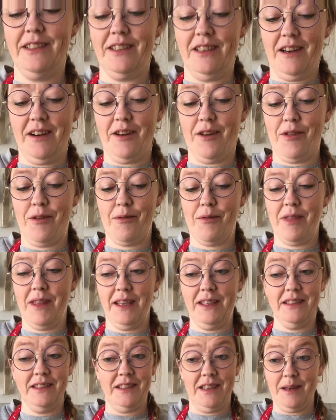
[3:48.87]
not other
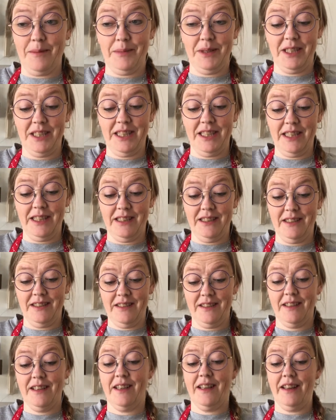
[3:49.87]
things, not
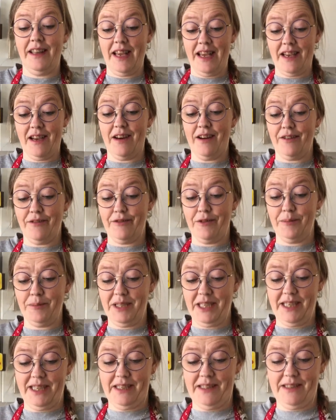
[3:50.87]
machines. They are from
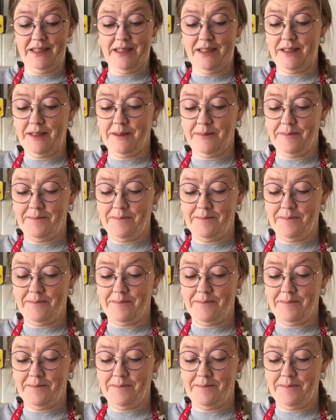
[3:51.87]
chickens.